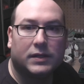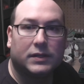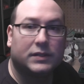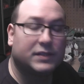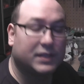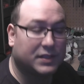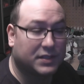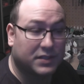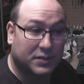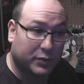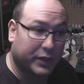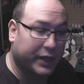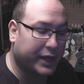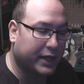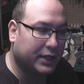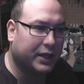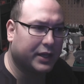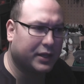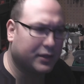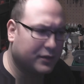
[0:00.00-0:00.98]
because that's the way
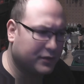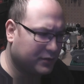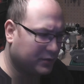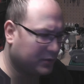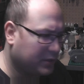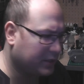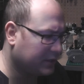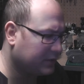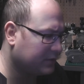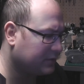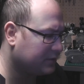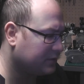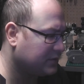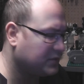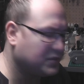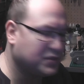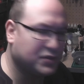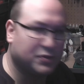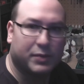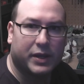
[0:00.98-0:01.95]
I like to
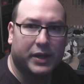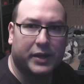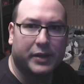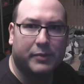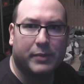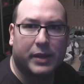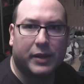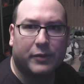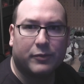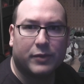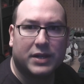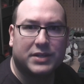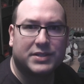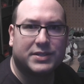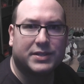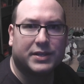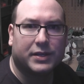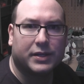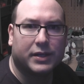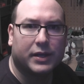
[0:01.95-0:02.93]
do my
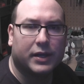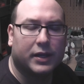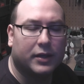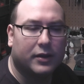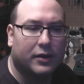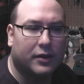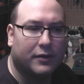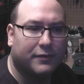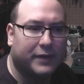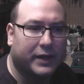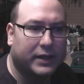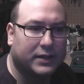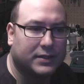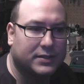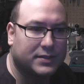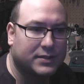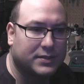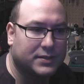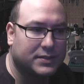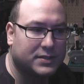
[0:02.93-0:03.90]
rusting
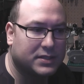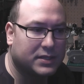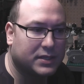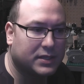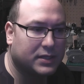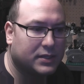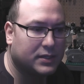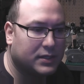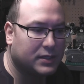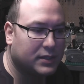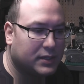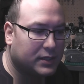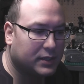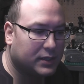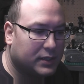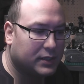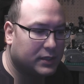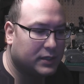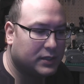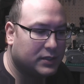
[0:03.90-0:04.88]
effects, is sort
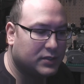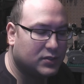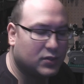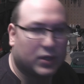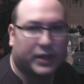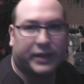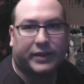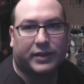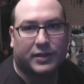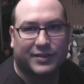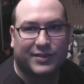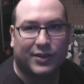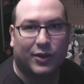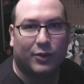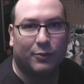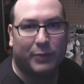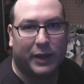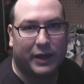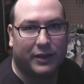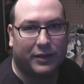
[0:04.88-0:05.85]
of like the
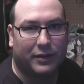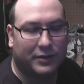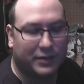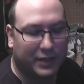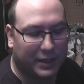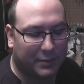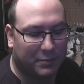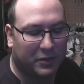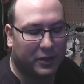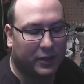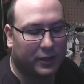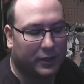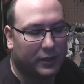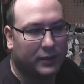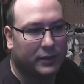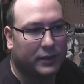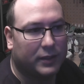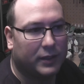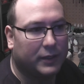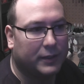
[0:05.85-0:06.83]
salt method type thing.
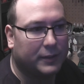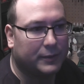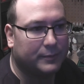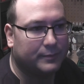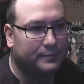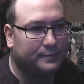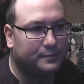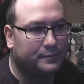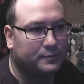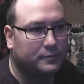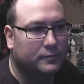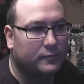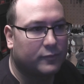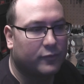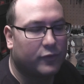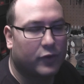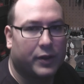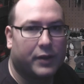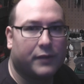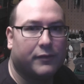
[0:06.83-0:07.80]

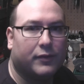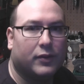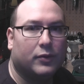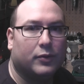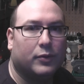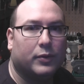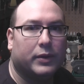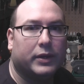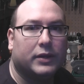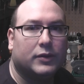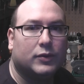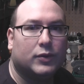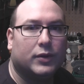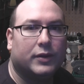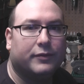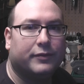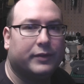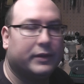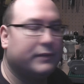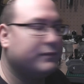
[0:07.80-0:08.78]
For any of you who
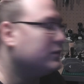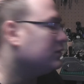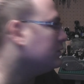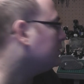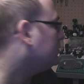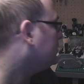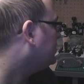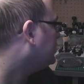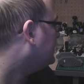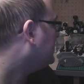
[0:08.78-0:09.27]
have ever